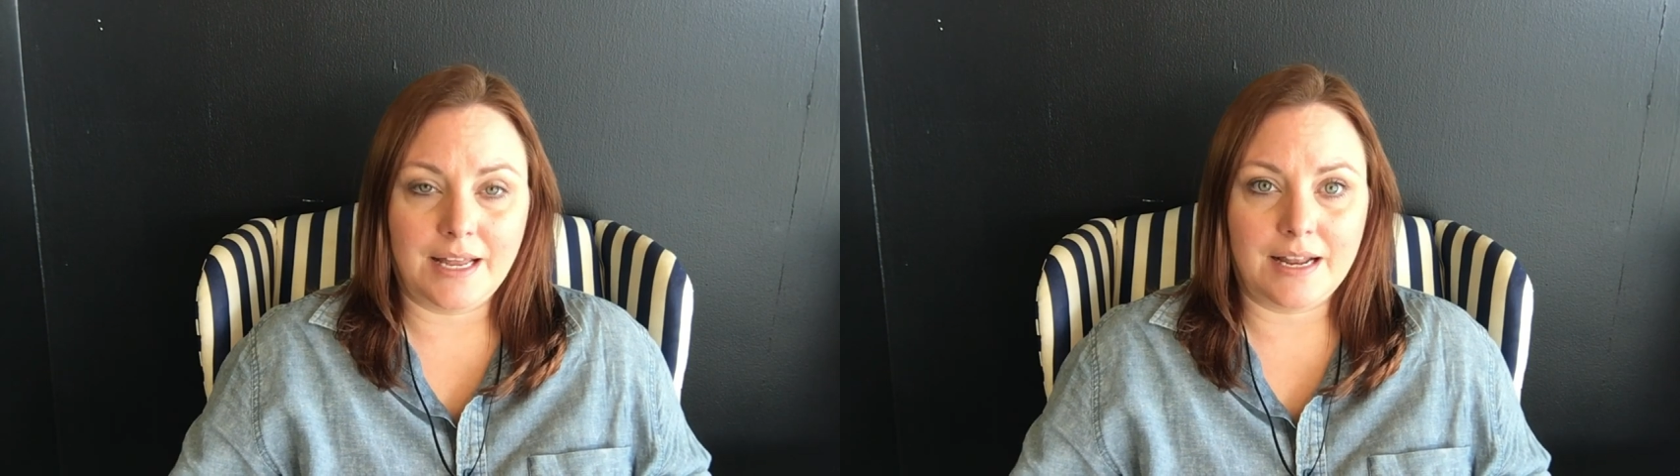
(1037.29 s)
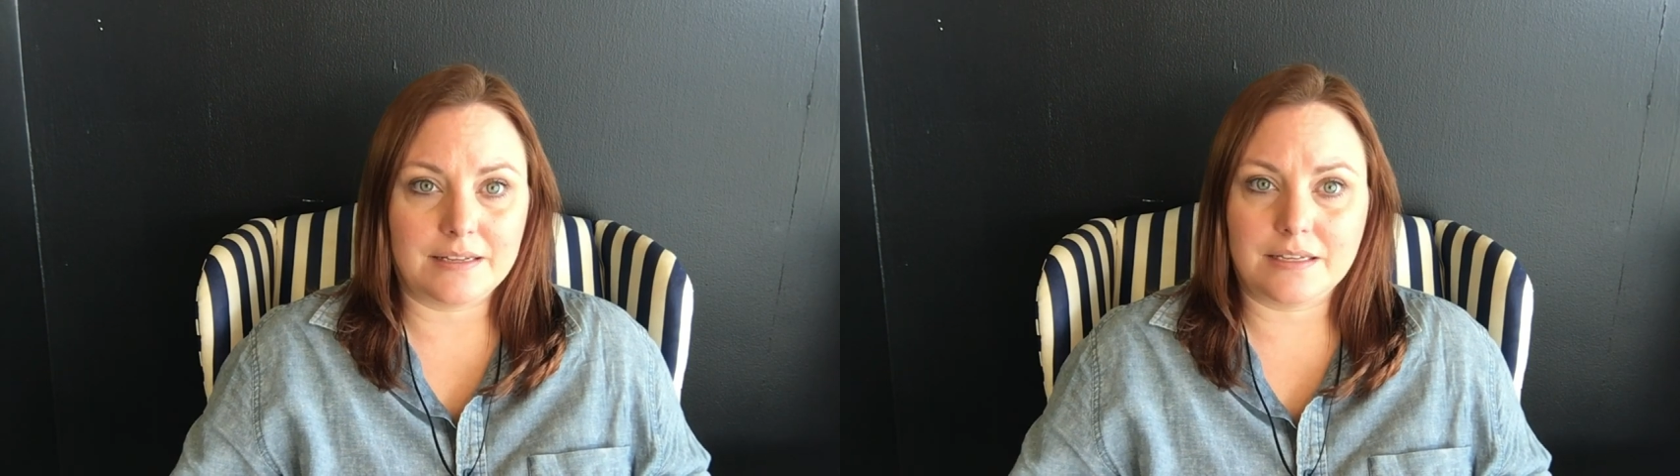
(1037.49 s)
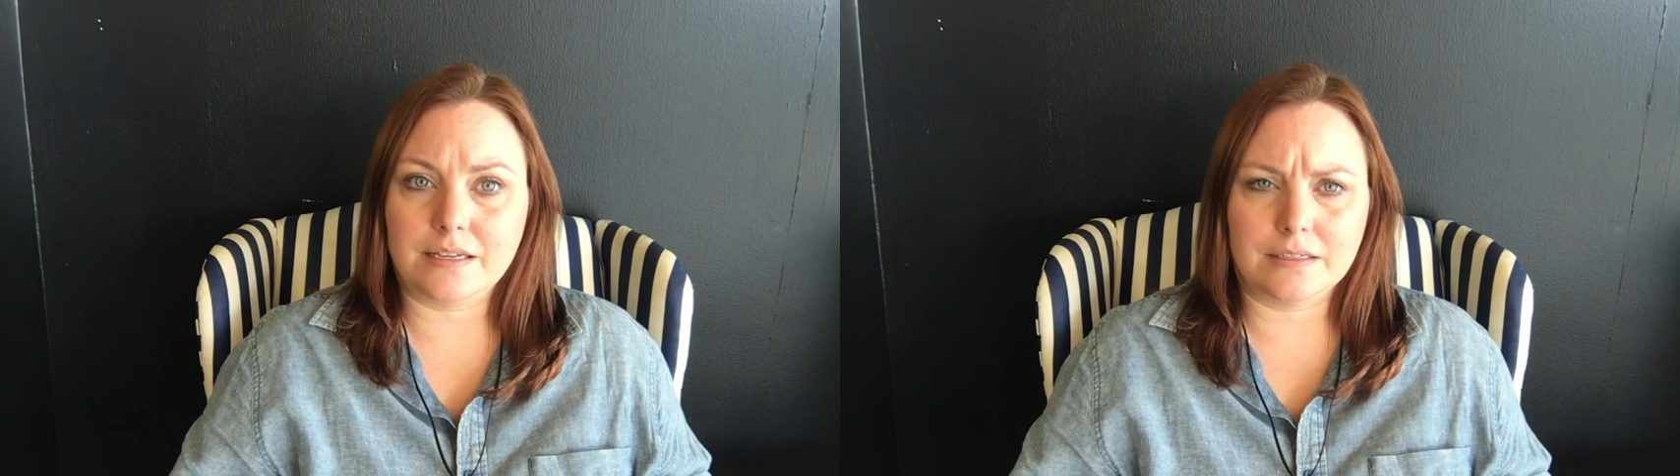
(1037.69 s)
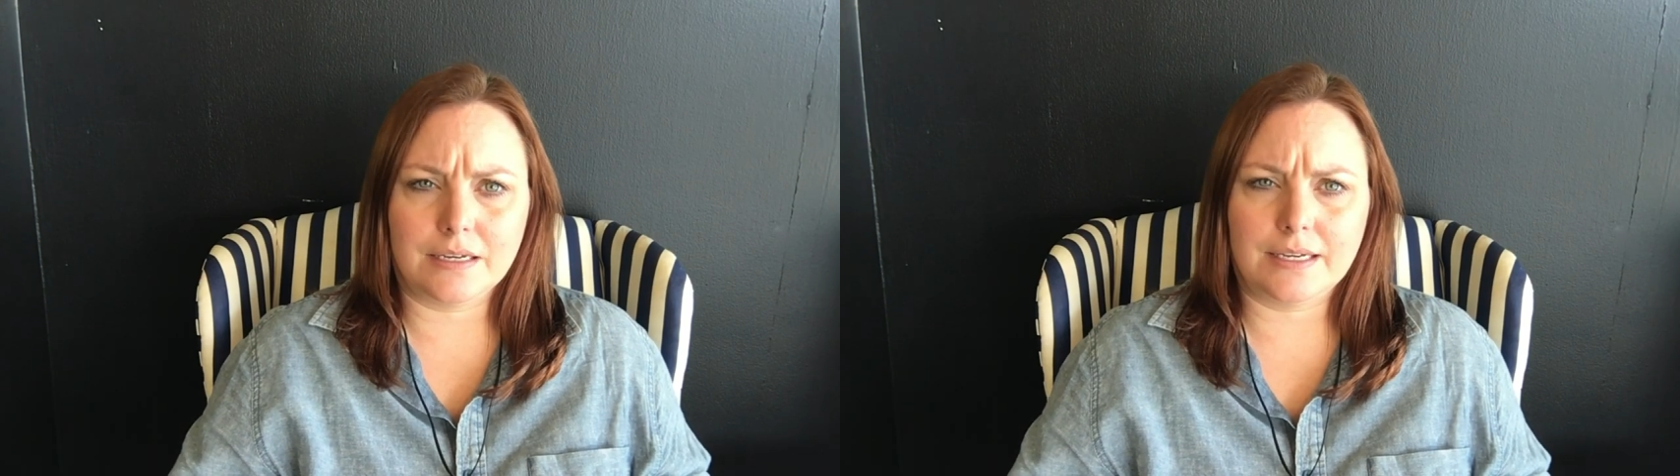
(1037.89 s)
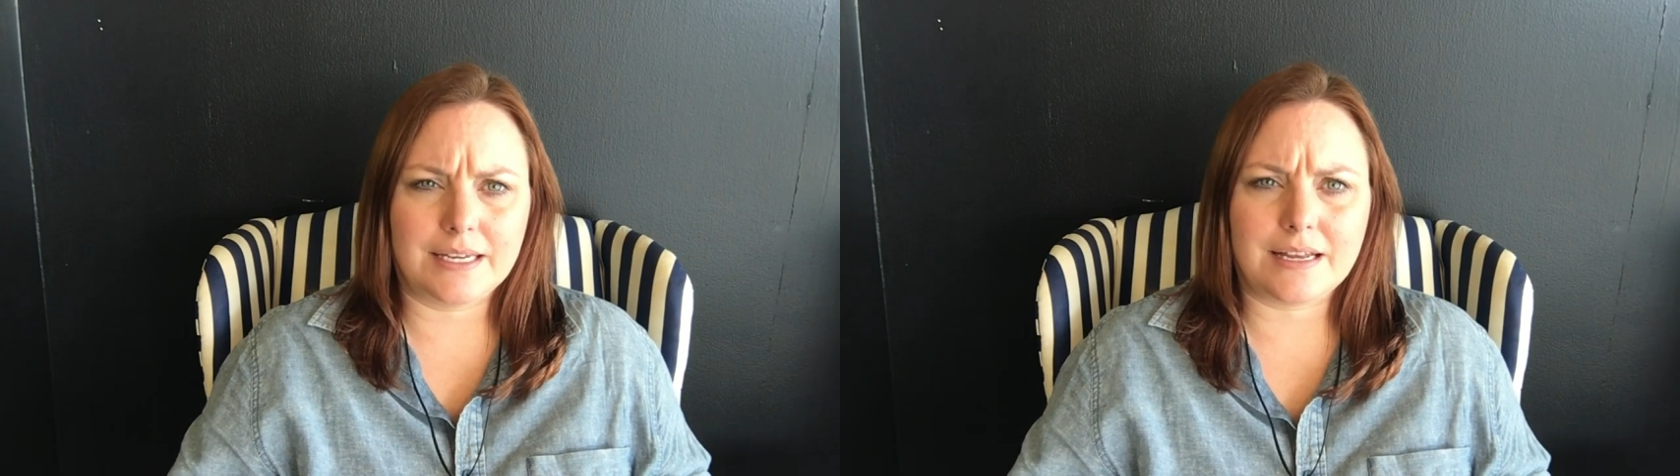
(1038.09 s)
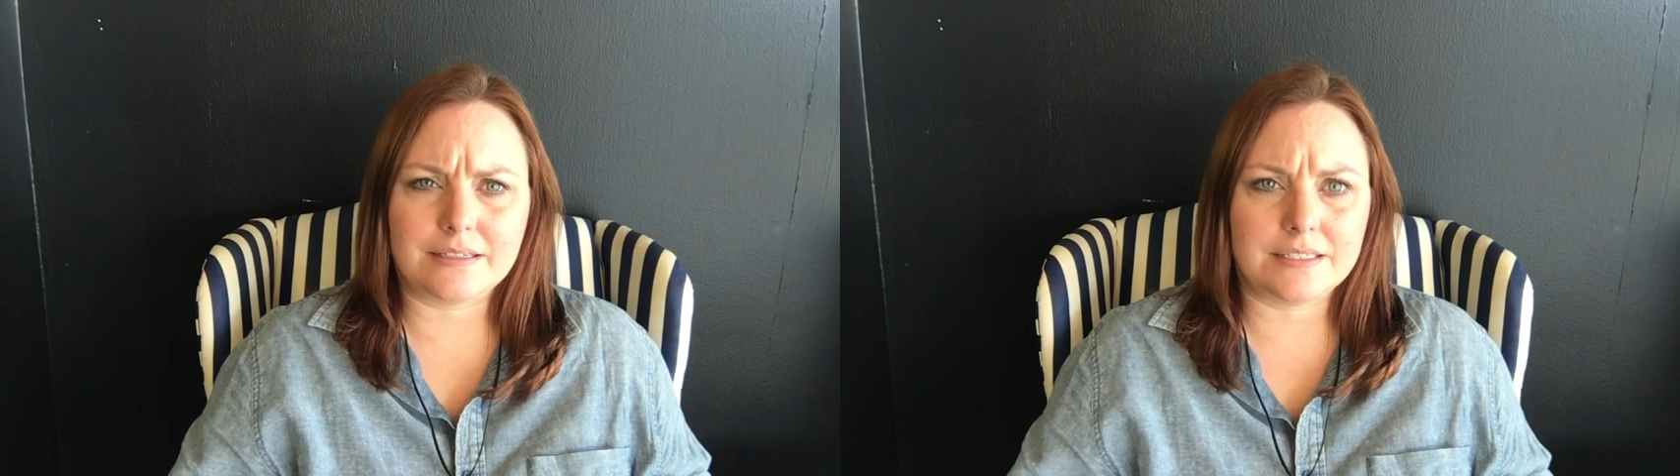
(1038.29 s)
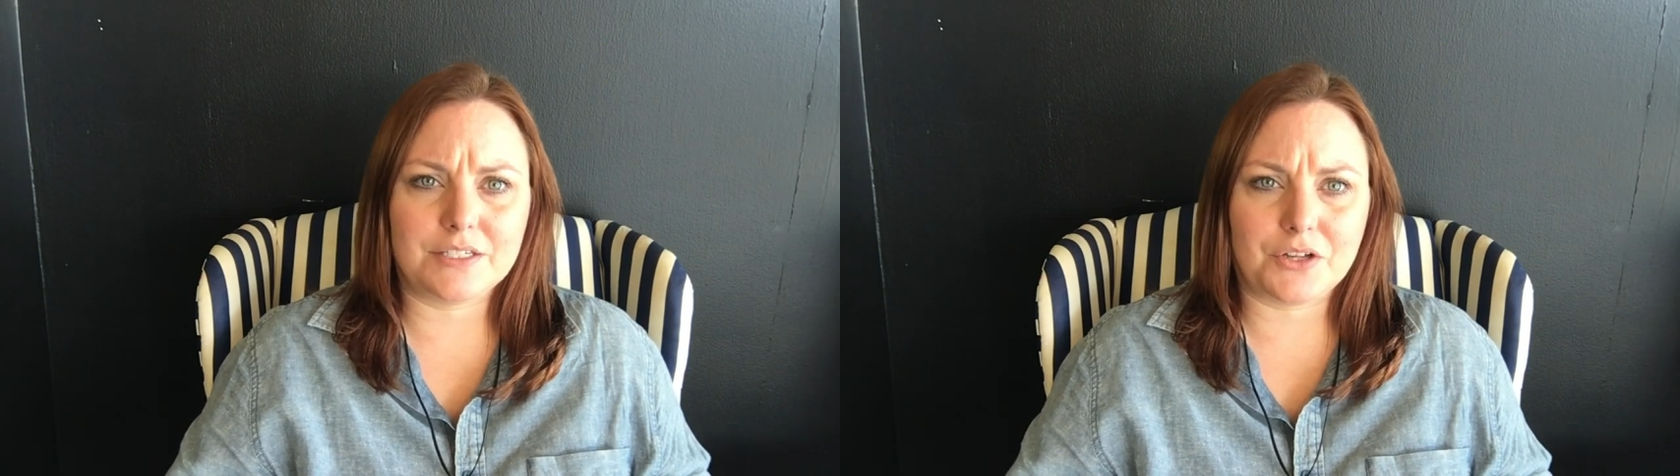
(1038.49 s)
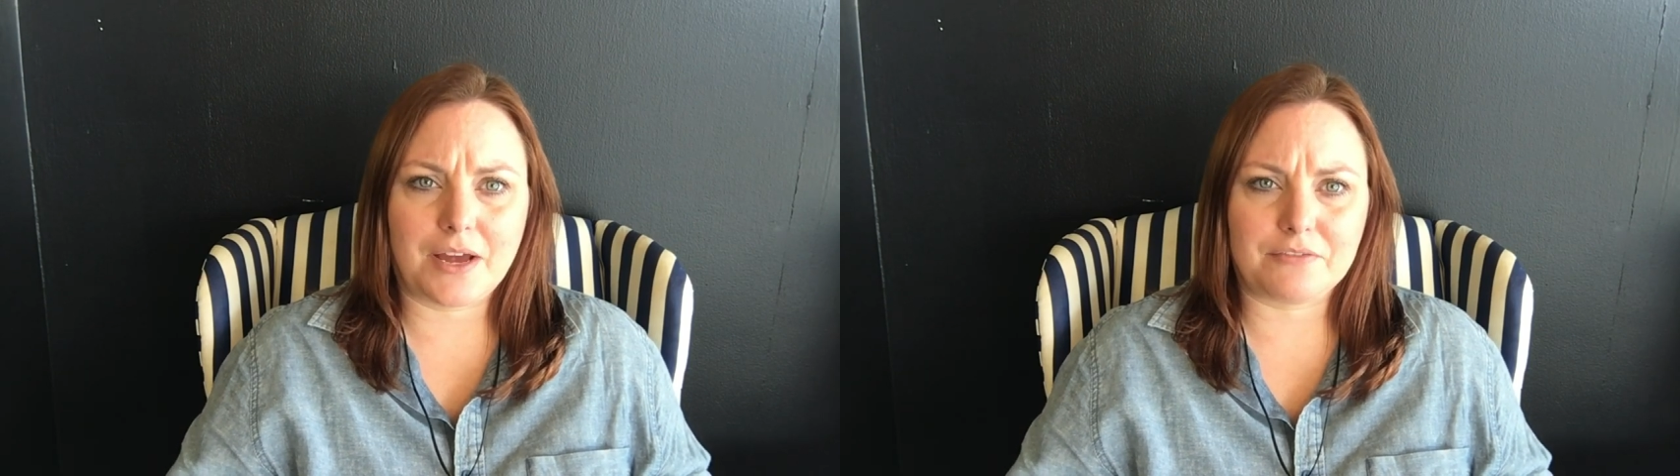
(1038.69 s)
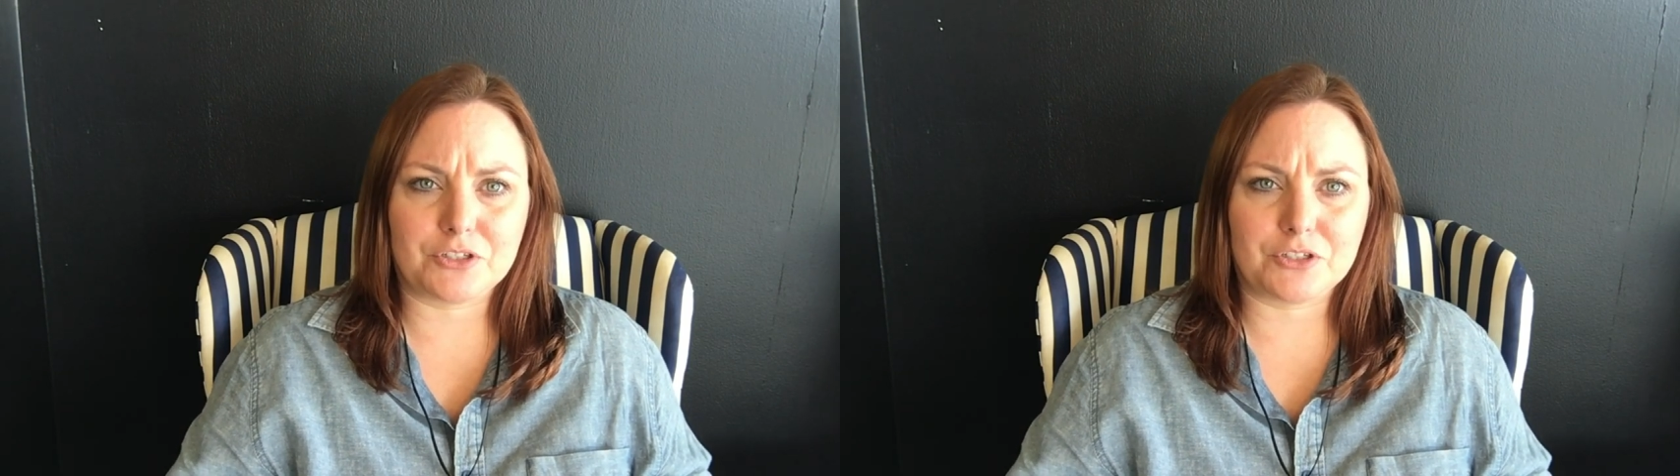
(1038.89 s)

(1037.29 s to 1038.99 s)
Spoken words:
And I still have